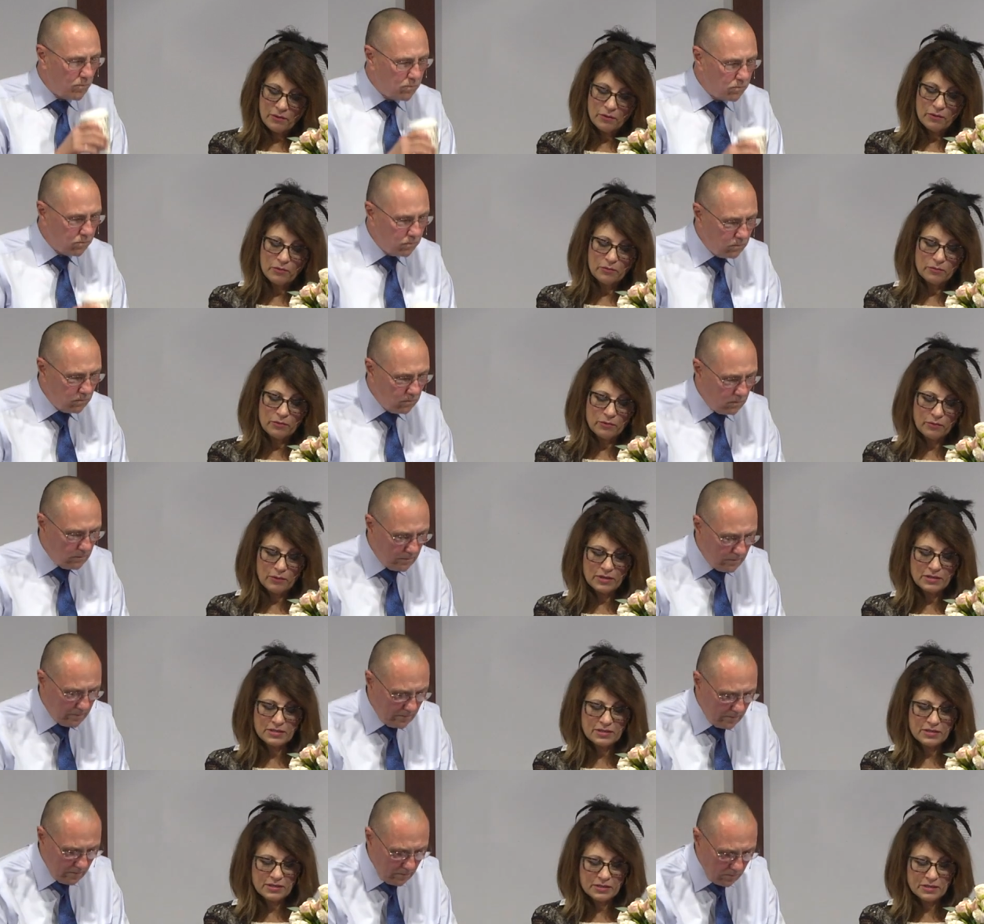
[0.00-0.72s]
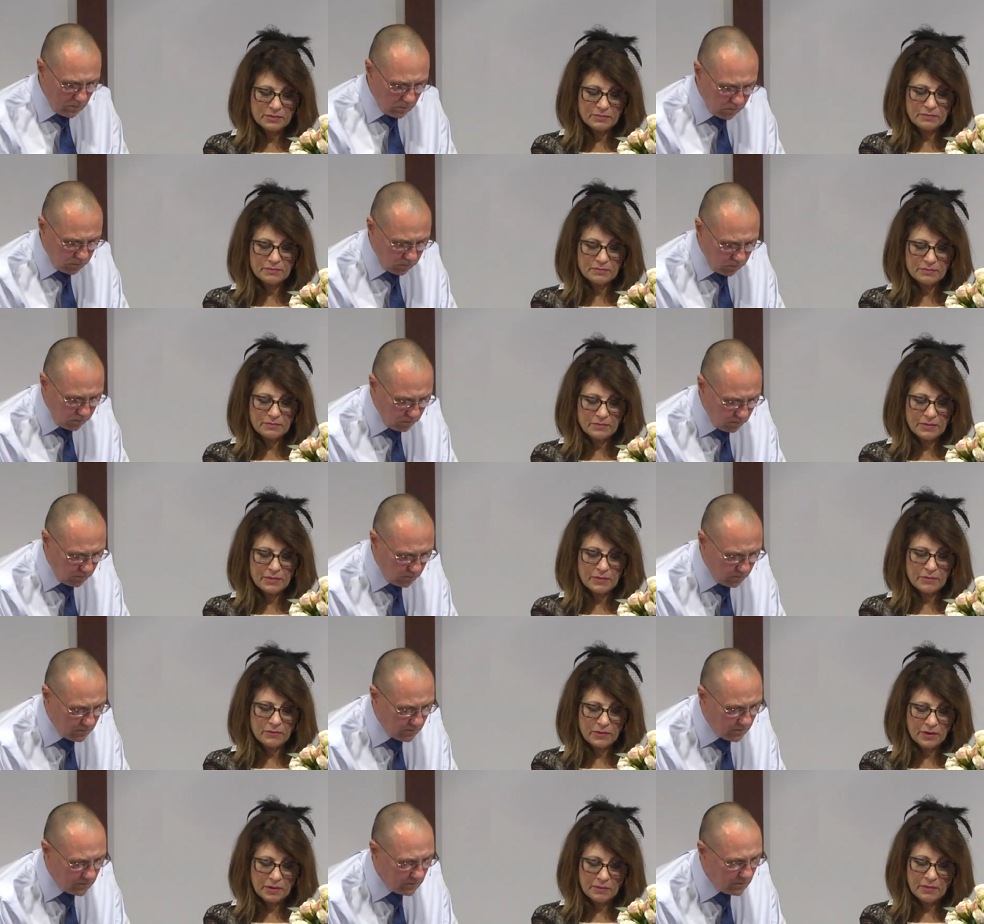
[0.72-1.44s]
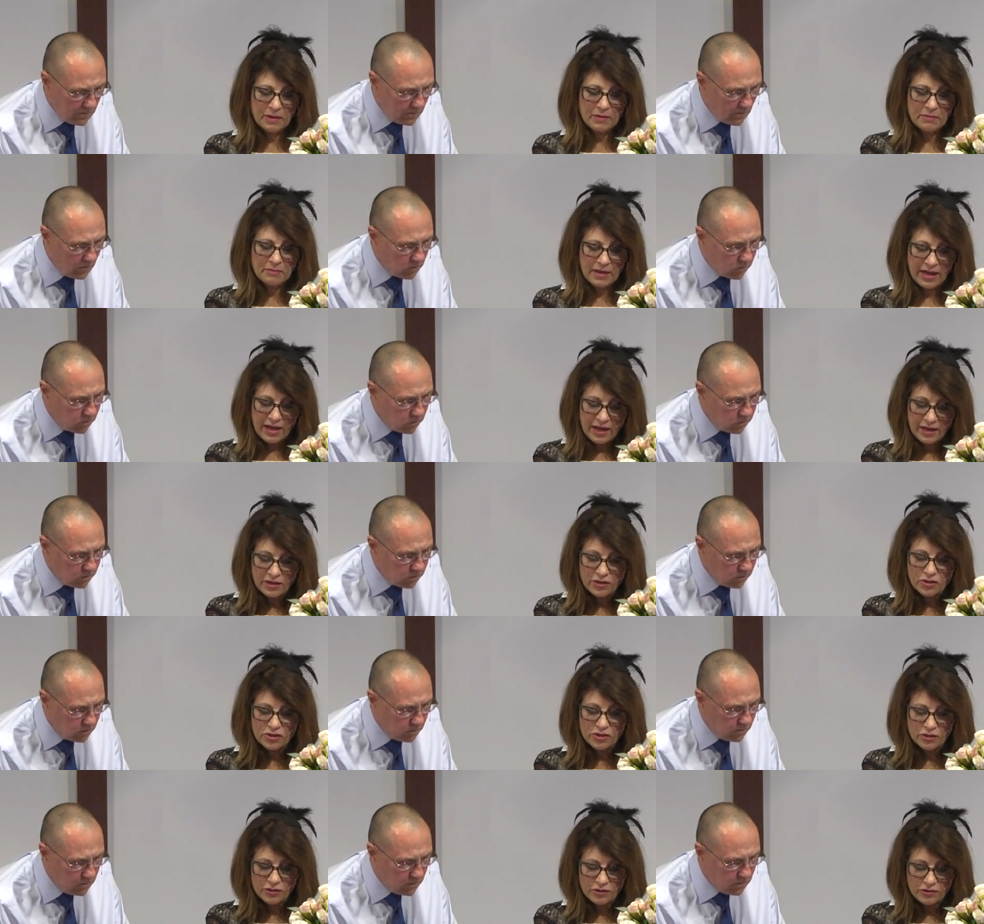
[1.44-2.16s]
Speaker 1: old bosses, one of my
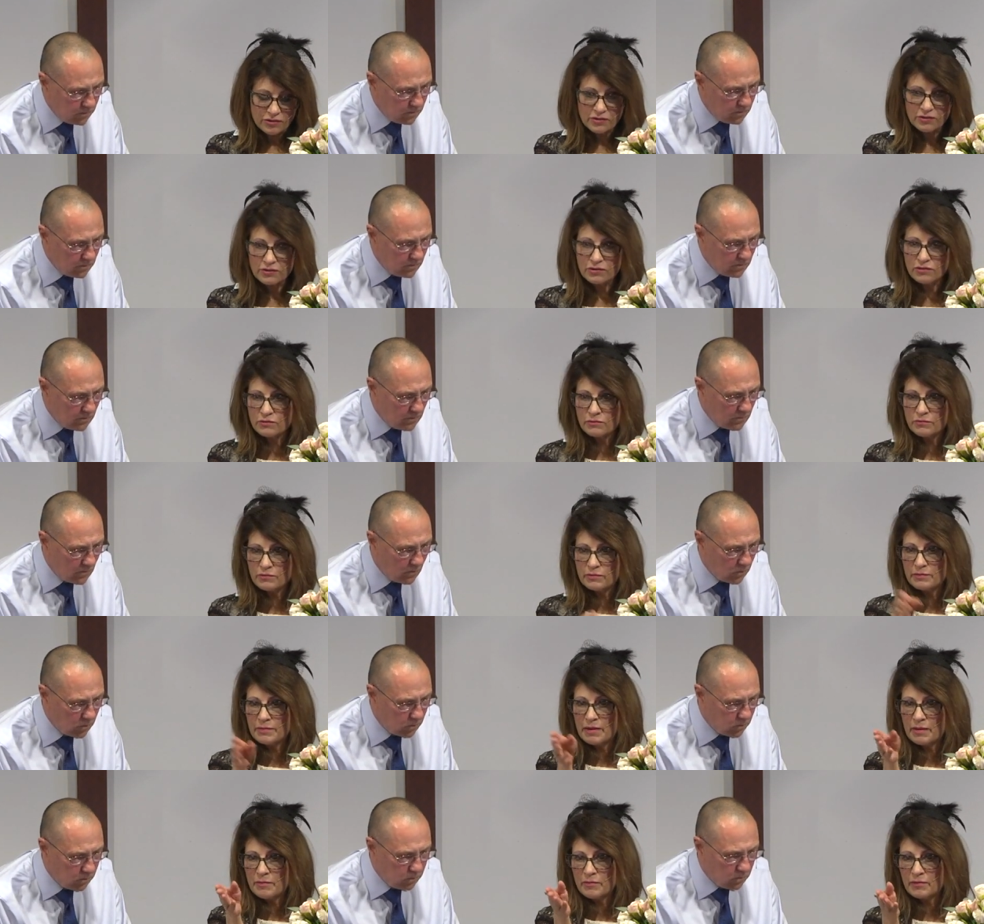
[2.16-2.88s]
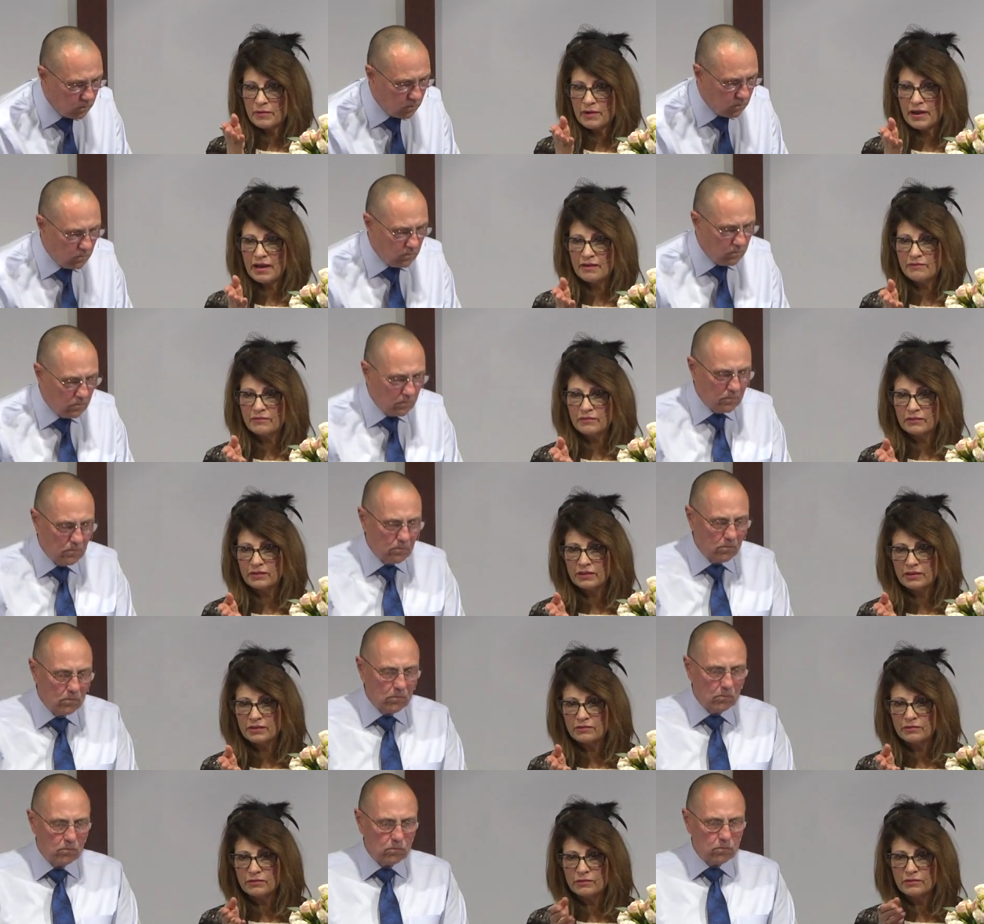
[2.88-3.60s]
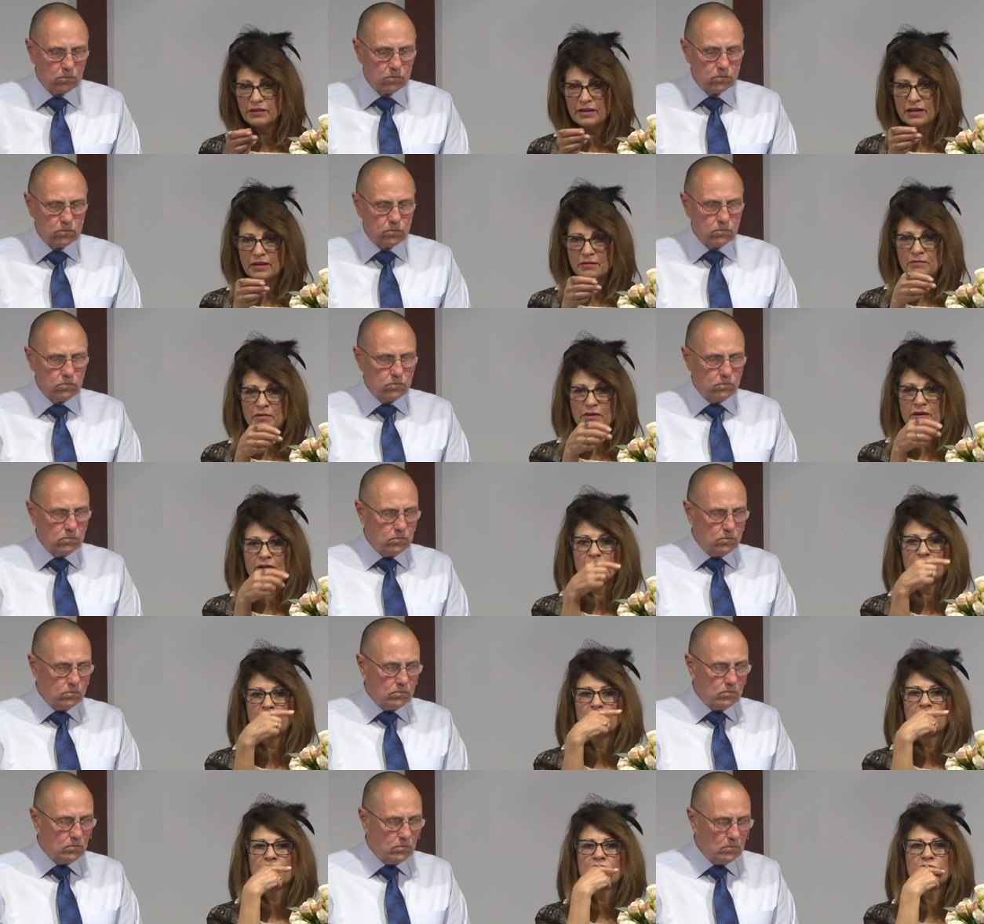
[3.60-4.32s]
managers, you remember Evelyn, who came
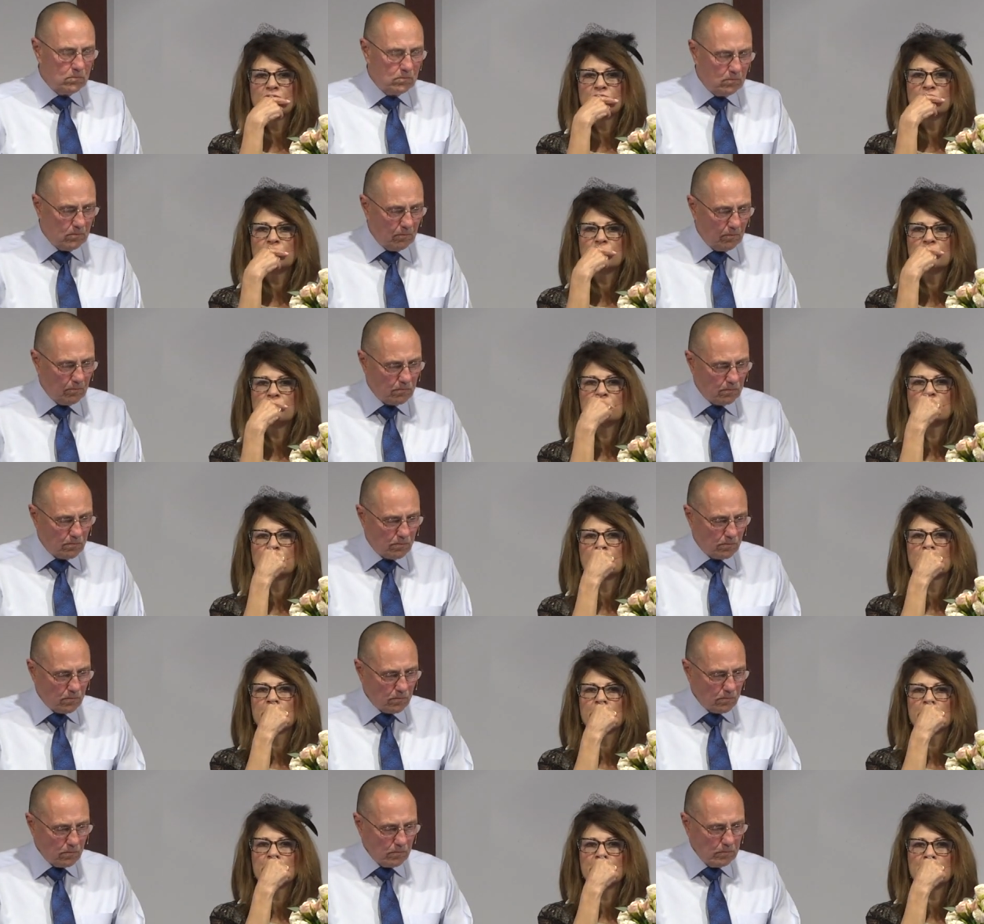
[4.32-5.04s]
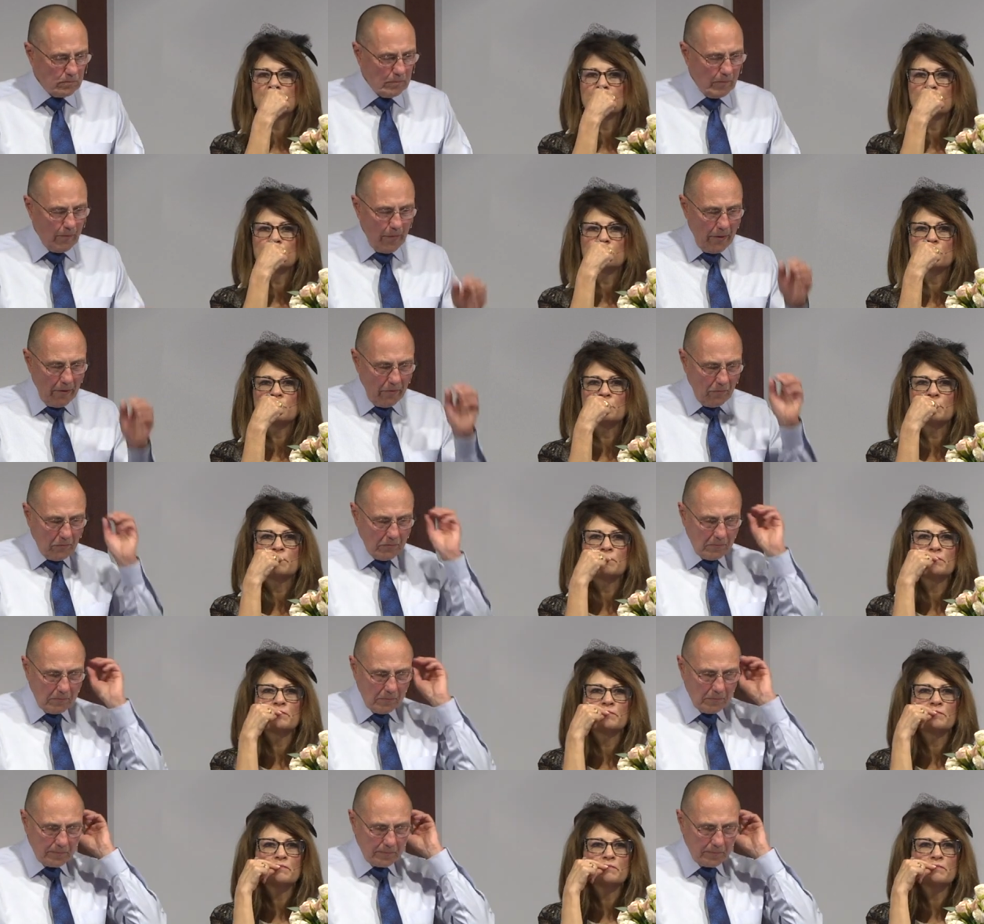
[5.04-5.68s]
here, she used to do this to me